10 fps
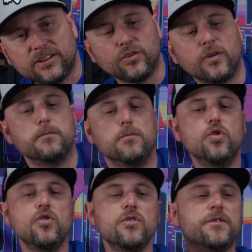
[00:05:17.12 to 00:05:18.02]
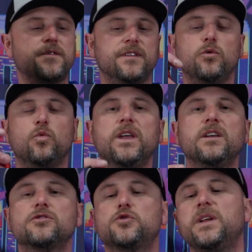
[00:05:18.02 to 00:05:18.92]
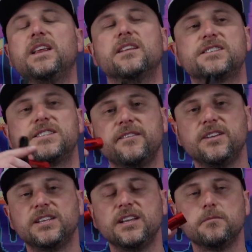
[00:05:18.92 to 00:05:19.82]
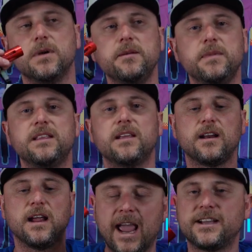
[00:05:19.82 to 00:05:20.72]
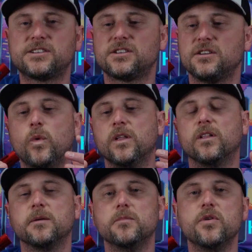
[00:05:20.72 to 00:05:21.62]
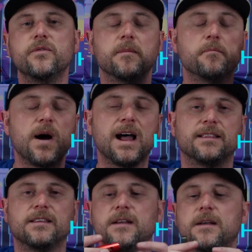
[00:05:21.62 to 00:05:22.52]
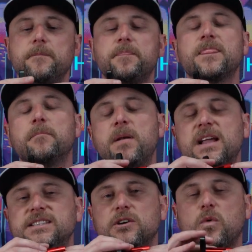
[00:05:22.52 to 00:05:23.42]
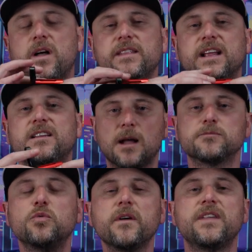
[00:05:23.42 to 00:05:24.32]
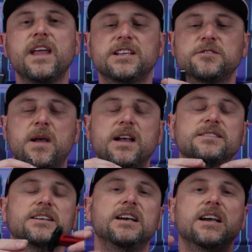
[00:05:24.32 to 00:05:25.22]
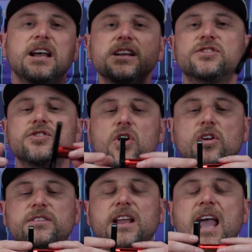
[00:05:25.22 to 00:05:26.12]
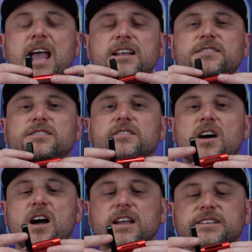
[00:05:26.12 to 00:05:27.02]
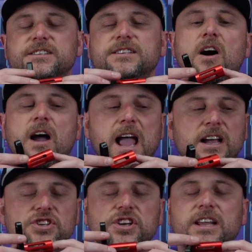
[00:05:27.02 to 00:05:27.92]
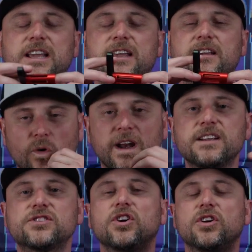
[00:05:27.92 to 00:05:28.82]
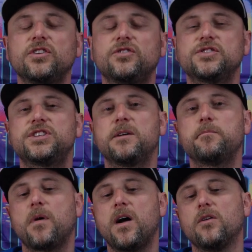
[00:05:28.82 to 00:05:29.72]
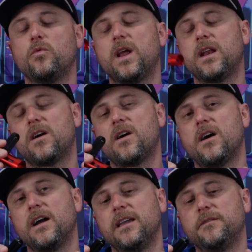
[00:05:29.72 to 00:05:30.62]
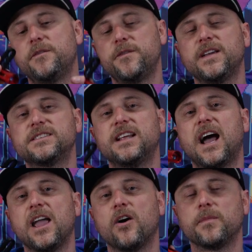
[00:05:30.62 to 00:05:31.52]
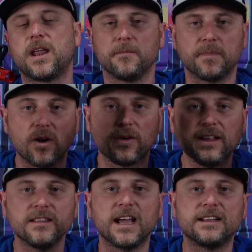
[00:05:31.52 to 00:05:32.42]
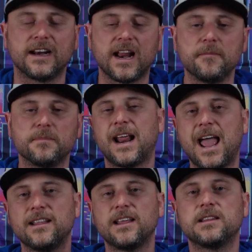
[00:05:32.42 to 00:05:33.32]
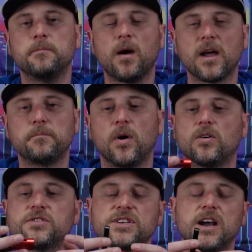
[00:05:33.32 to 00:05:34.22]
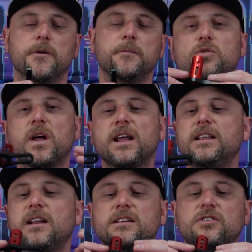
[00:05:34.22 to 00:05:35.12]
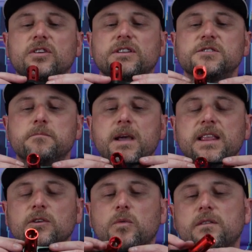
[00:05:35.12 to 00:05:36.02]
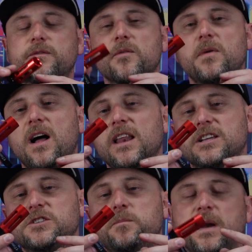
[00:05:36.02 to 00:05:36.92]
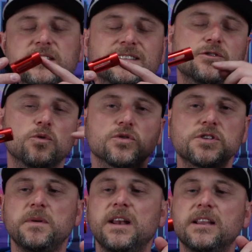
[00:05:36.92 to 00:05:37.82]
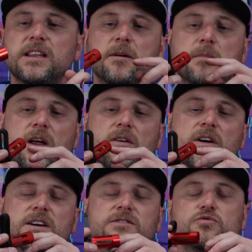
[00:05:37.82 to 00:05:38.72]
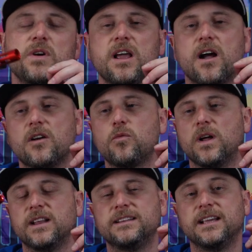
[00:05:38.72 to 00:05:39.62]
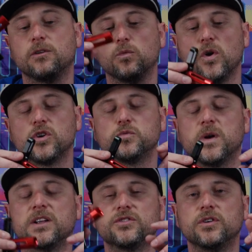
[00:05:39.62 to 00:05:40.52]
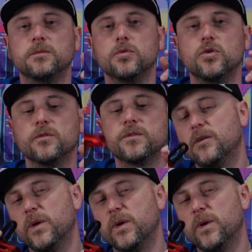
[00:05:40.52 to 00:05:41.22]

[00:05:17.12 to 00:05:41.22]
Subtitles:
to remove the wheels, we need a 17mm hex wheel remover. But the plastic one that comes with the XMaxx is not as nice. I actually already started to strip mine when I fixed the A-arm that I broke in that ramp that I had at the bike park. So what I did, I got this metal one from AliExpress. This will also be linked down below, guys. It's really high quality and it works well to remove the